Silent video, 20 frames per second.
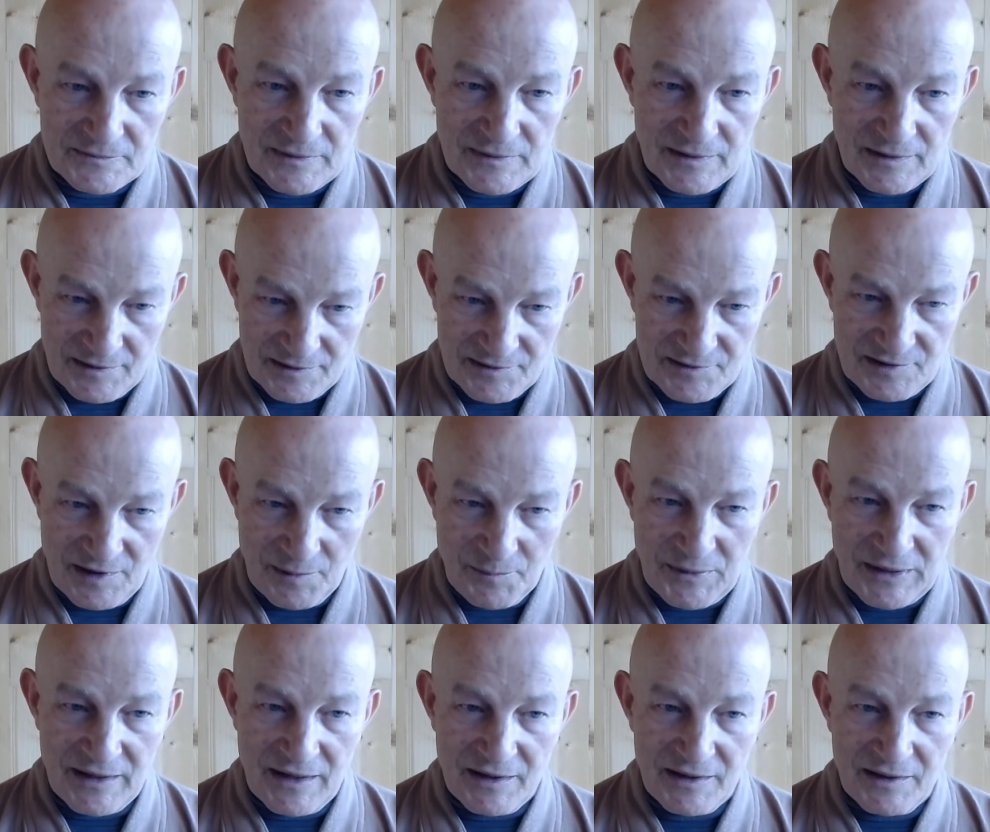
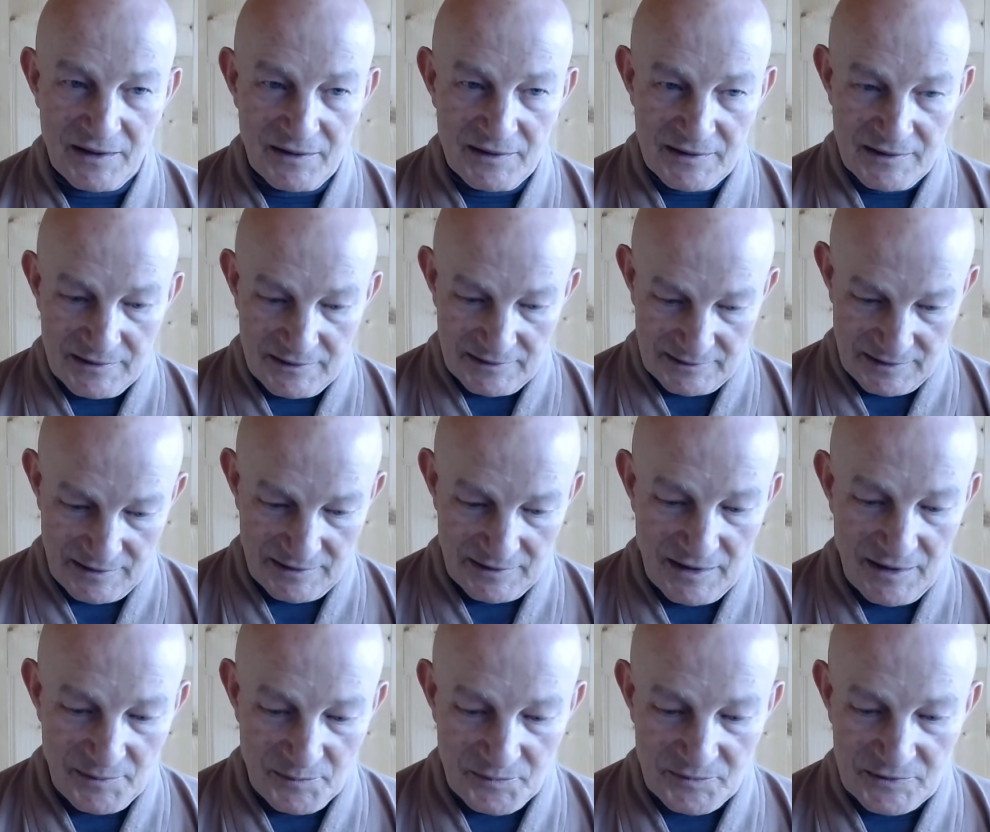Samaya,
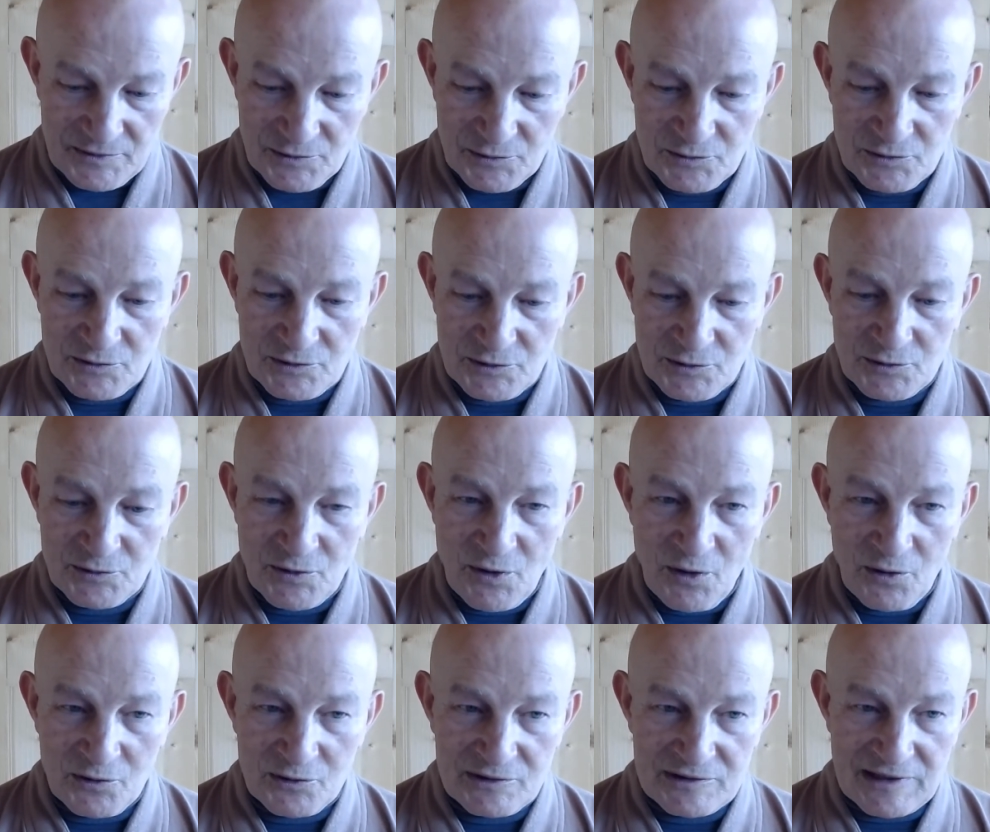you
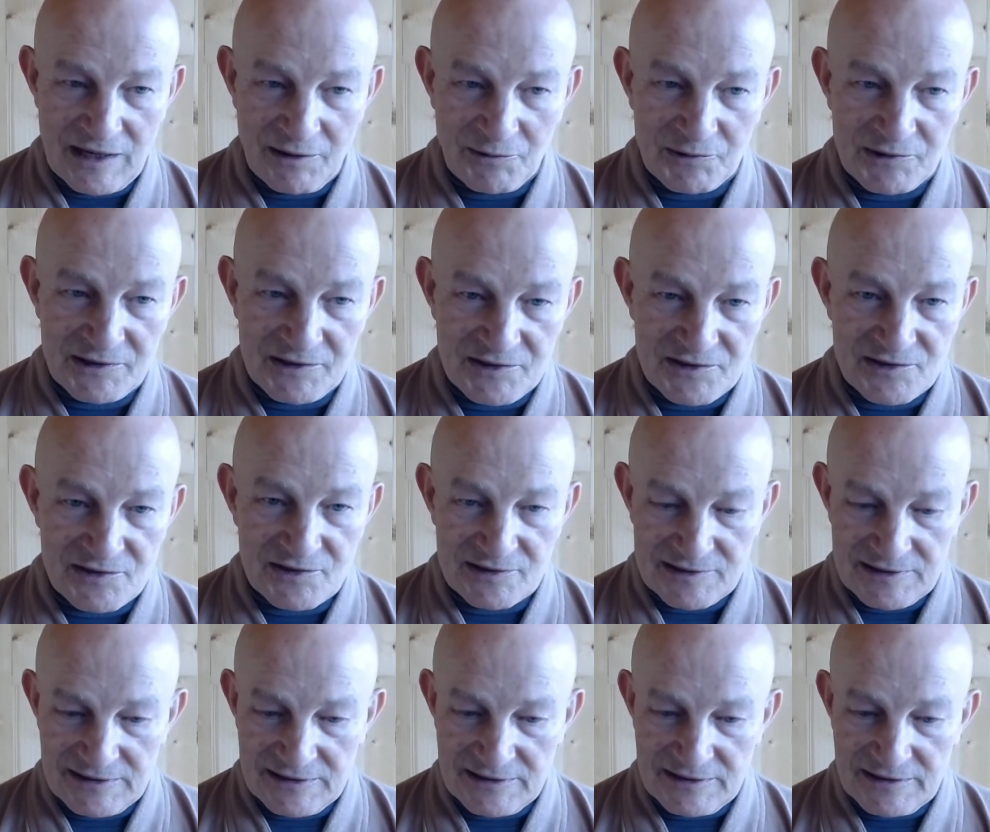go towards
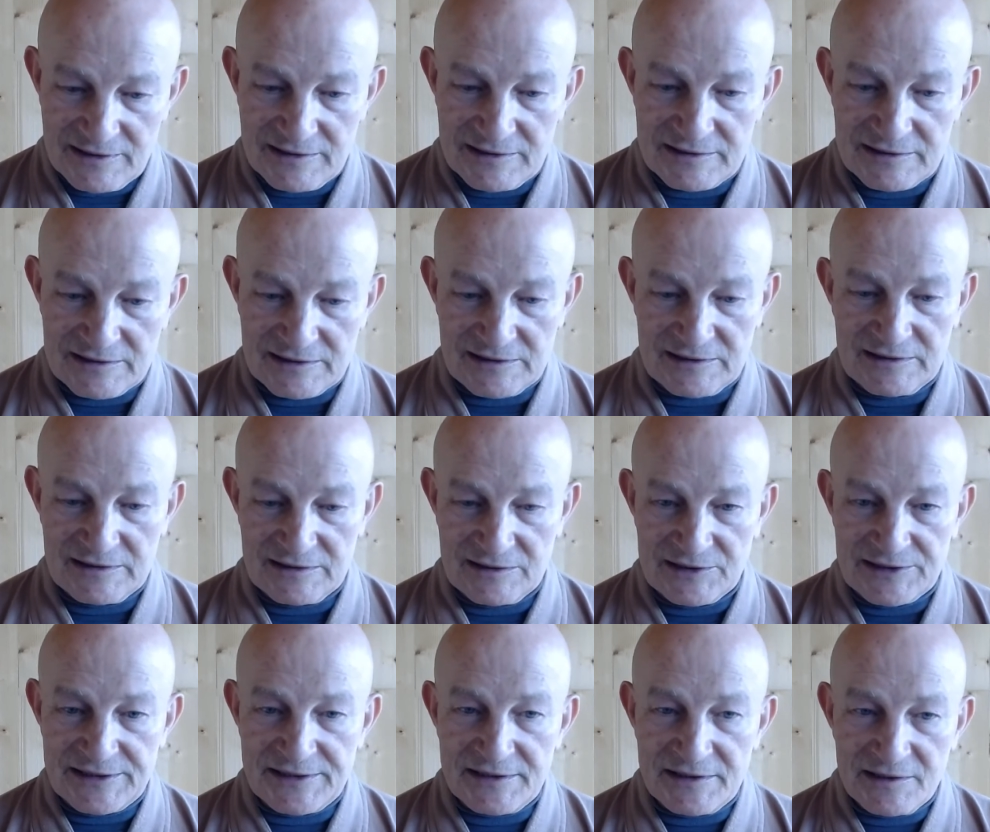the
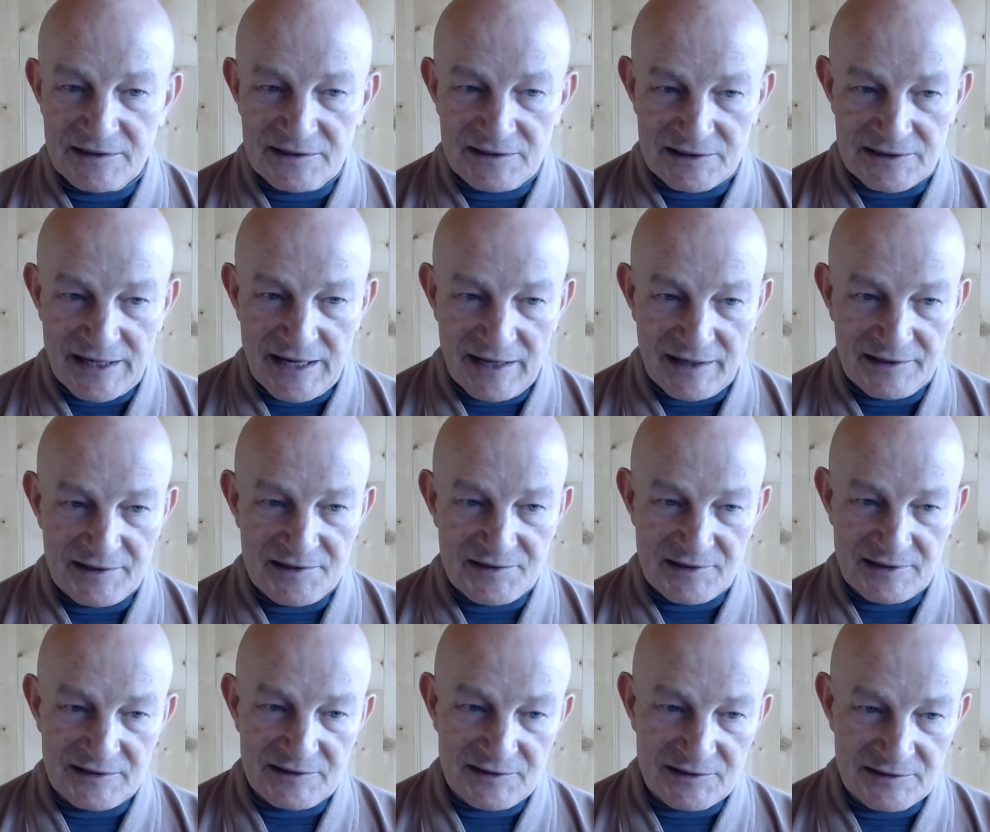real
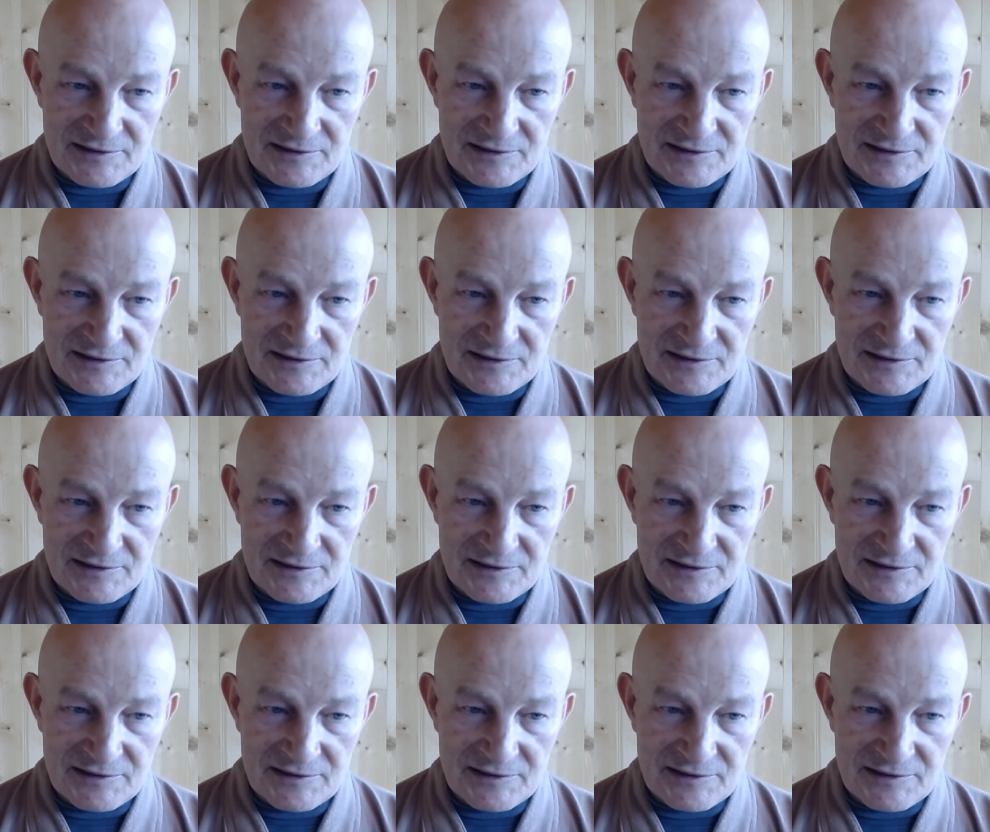realization.